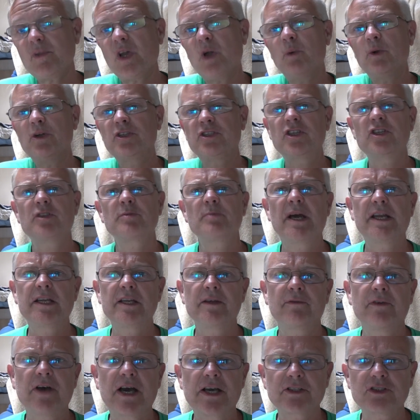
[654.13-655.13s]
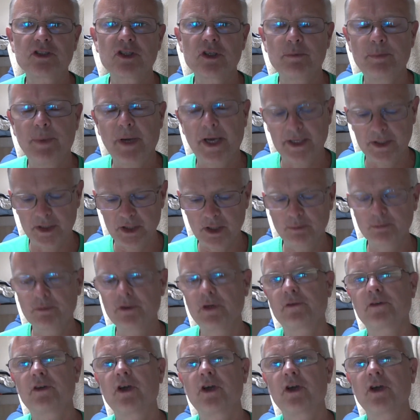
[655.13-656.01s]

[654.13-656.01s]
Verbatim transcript: which is manufactured by a number of